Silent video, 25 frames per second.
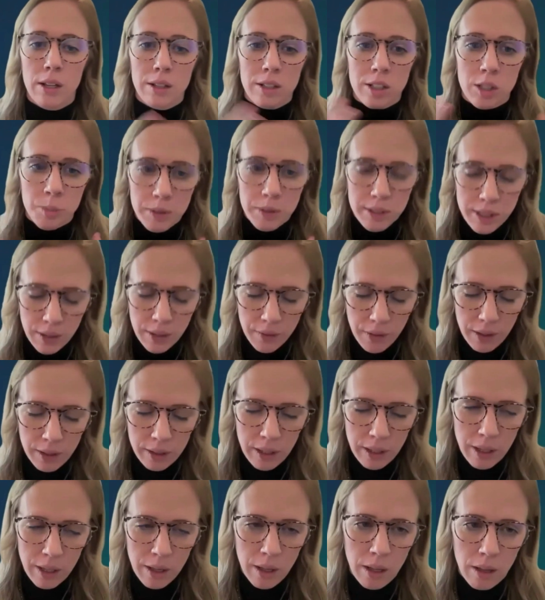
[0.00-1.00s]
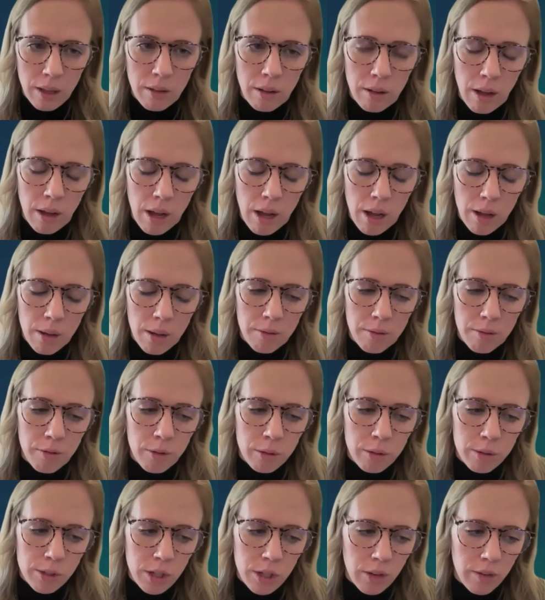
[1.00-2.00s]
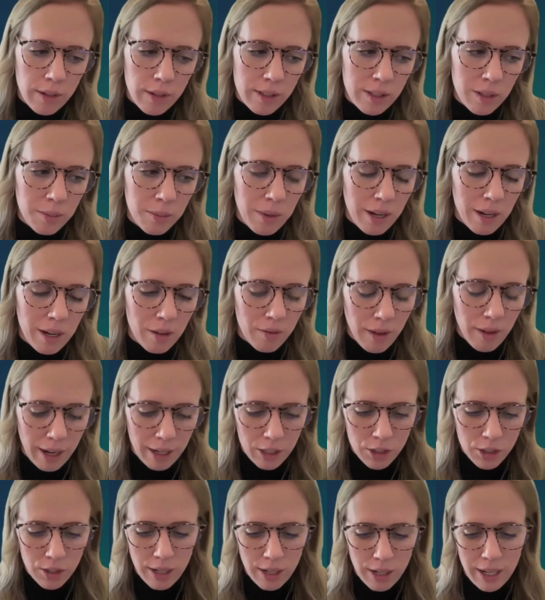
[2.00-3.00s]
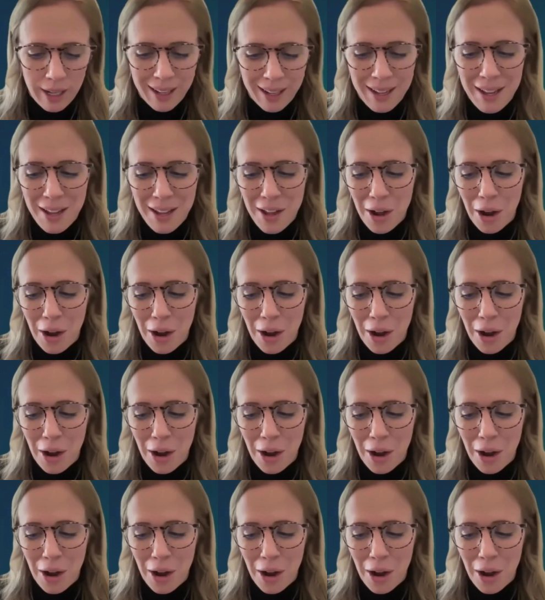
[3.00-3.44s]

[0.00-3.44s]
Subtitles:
specifically food service and manufacturing.